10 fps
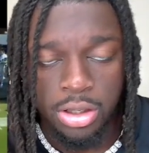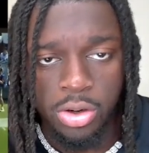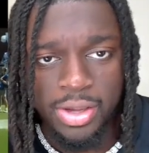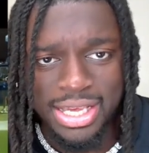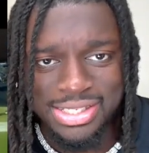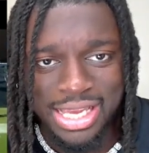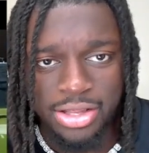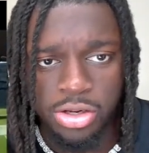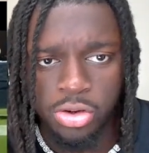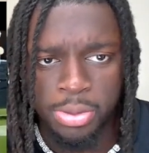Who is
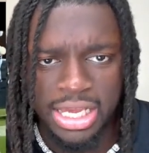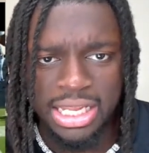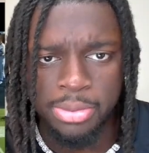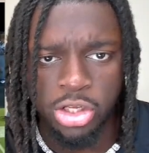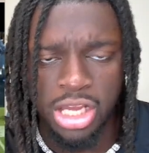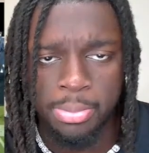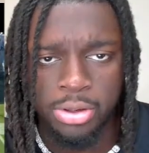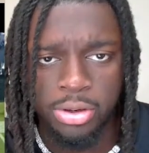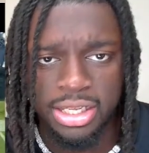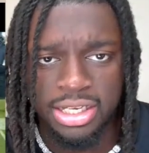First that dude, Y'all let
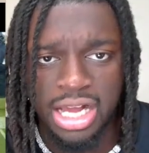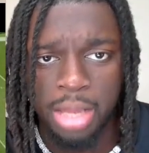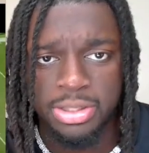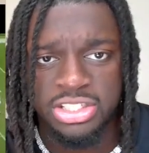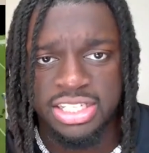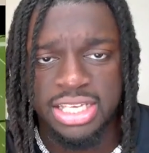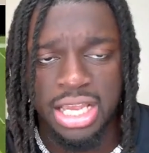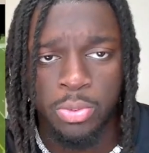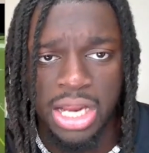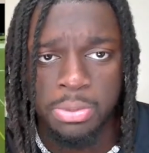me know in comments. Just like
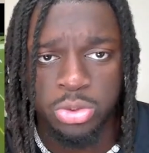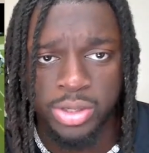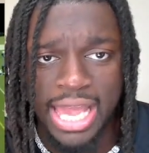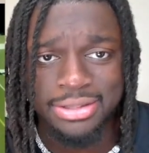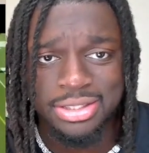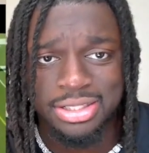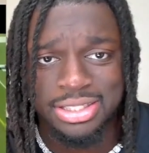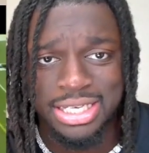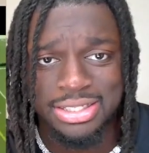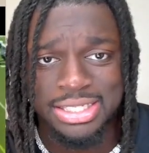when I was reacting to
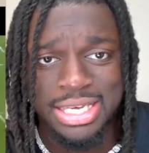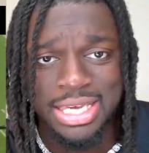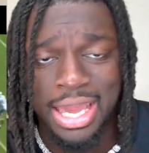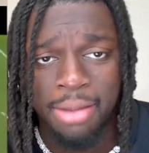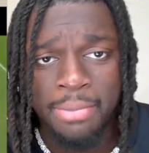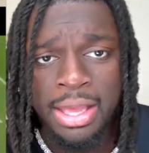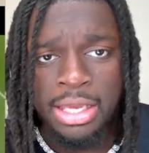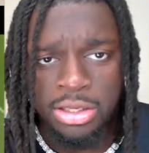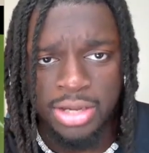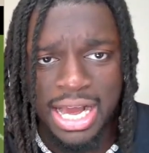the Tennessee Judkins. game,
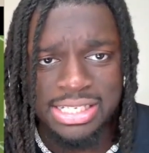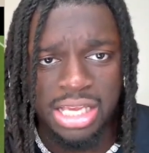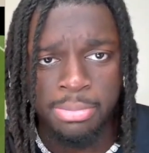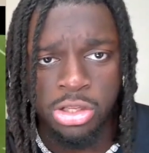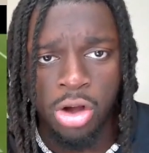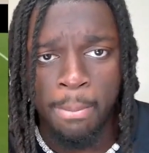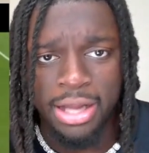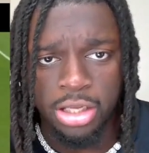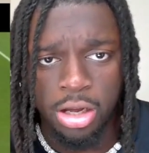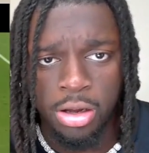you guys let me know
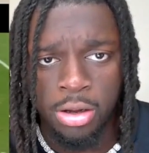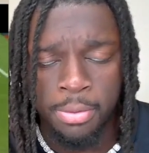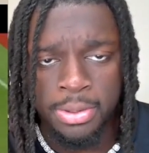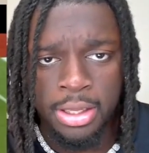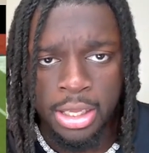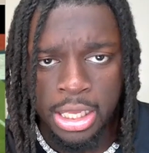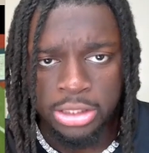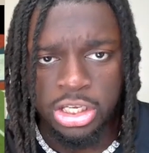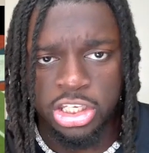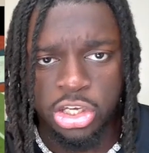about the, um, the
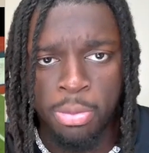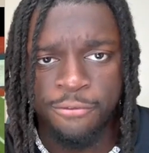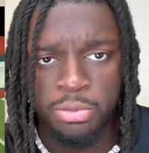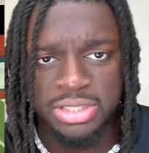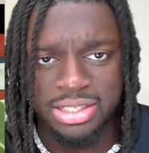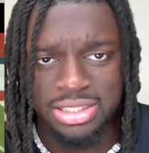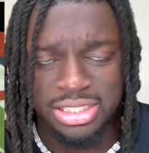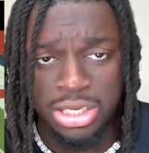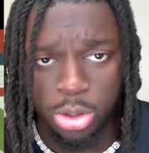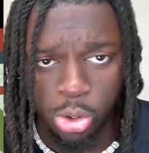QB from Tennessee.